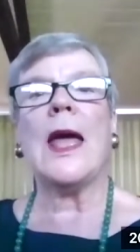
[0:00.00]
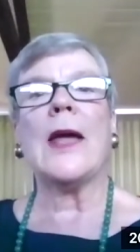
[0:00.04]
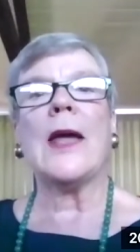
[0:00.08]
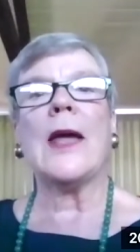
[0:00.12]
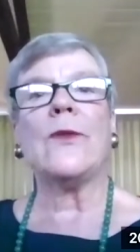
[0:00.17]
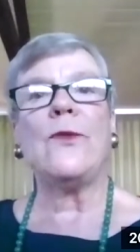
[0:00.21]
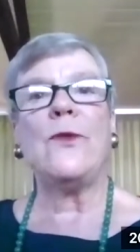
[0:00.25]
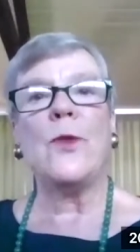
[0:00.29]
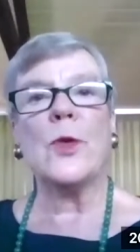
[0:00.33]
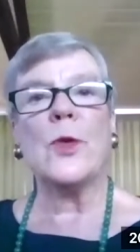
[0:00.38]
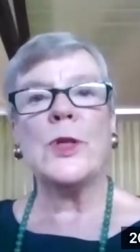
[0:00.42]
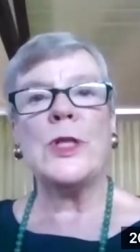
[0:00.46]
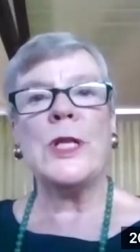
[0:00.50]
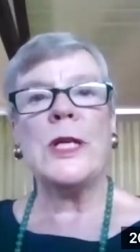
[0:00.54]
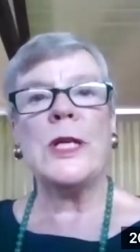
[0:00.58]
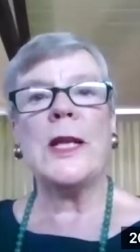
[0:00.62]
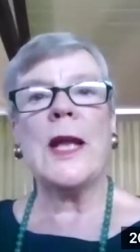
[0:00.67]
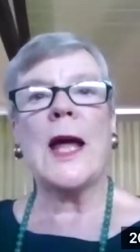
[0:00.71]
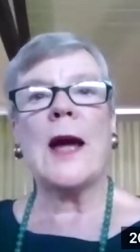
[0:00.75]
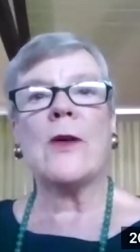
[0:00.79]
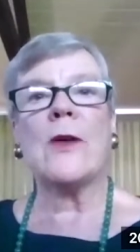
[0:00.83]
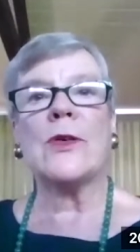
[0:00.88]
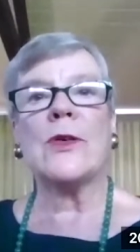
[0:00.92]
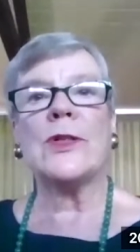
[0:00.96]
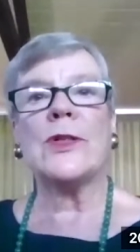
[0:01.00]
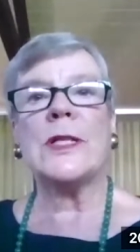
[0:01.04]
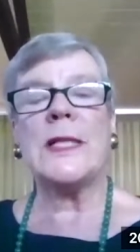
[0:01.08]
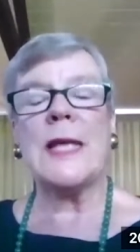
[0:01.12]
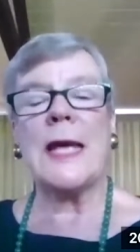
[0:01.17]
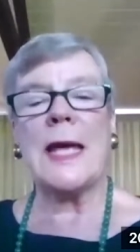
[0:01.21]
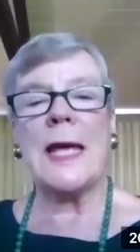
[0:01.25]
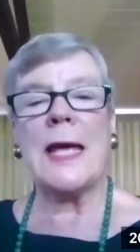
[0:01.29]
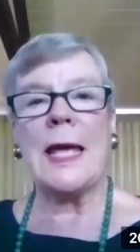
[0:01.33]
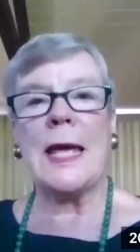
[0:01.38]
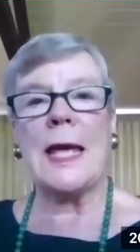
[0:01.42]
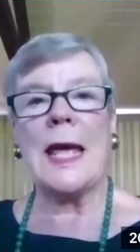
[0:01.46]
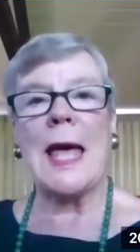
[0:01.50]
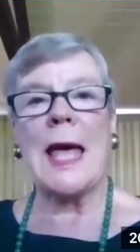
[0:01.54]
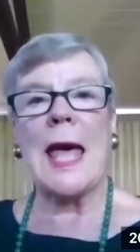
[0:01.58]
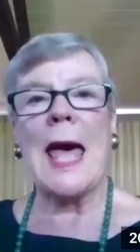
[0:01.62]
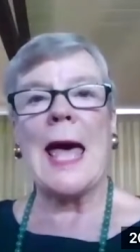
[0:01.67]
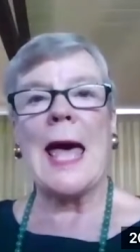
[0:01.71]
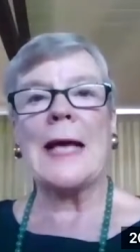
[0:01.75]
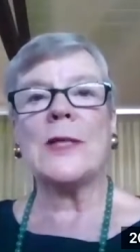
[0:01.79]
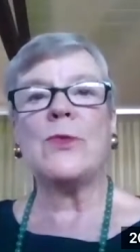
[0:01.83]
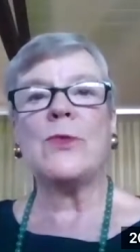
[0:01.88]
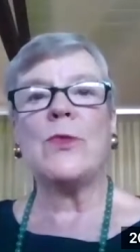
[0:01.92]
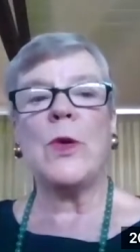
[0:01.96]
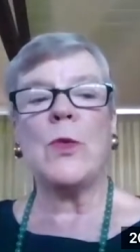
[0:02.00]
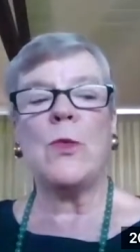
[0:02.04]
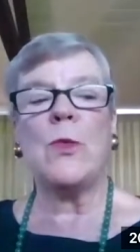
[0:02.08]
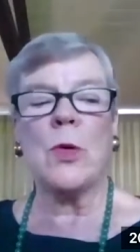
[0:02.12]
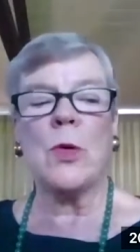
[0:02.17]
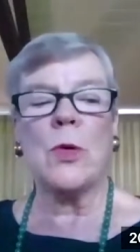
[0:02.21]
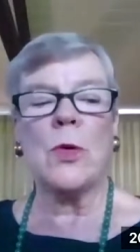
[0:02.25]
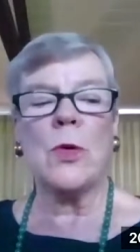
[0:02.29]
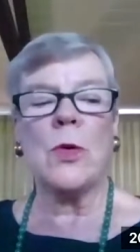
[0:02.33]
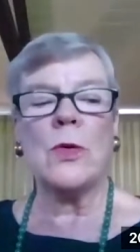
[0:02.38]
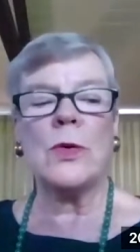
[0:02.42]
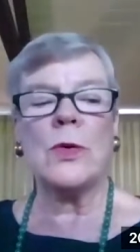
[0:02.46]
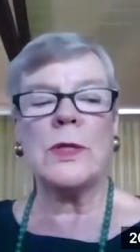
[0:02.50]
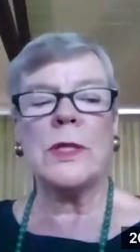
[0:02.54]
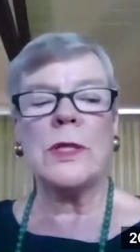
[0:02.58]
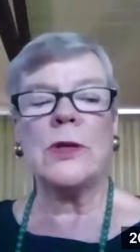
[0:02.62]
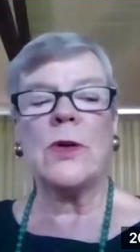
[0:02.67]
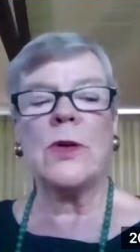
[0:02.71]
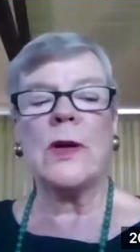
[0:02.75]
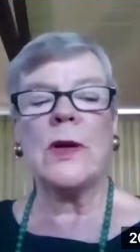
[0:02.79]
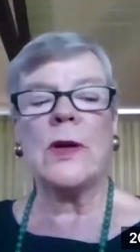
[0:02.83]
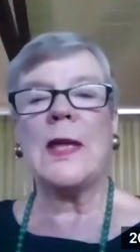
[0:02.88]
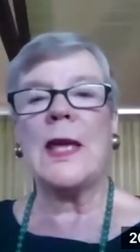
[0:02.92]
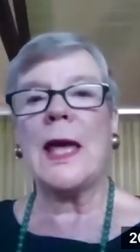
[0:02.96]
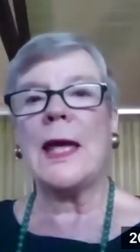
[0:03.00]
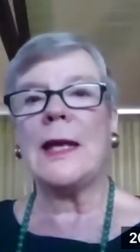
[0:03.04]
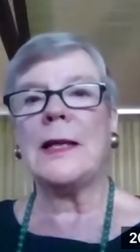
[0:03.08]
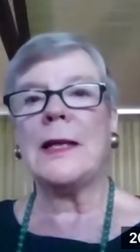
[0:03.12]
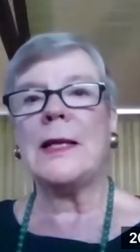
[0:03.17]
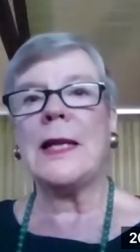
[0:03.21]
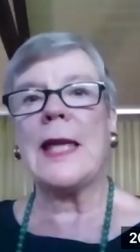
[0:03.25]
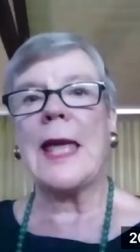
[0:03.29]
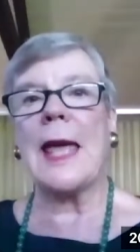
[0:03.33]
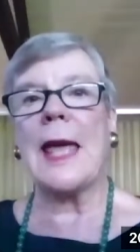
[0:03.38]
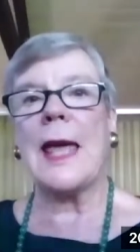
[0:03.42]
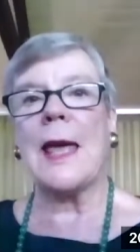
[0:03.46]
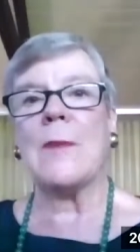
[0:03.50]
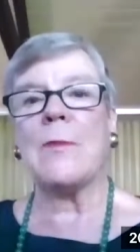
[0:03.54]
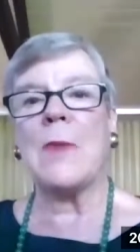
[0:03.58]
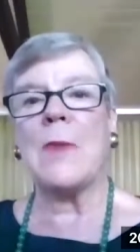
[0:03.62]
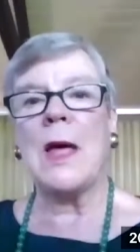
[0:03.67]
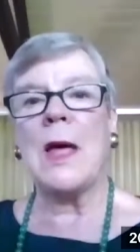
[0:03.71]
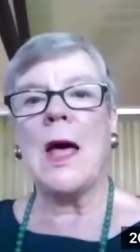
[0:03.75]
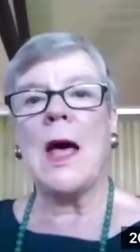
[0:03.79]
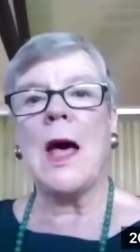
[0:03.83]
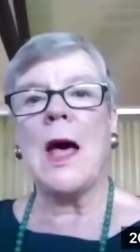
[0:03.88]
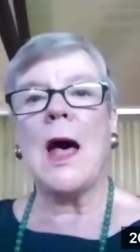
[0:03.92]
and 14 hours a day, as we were during the end game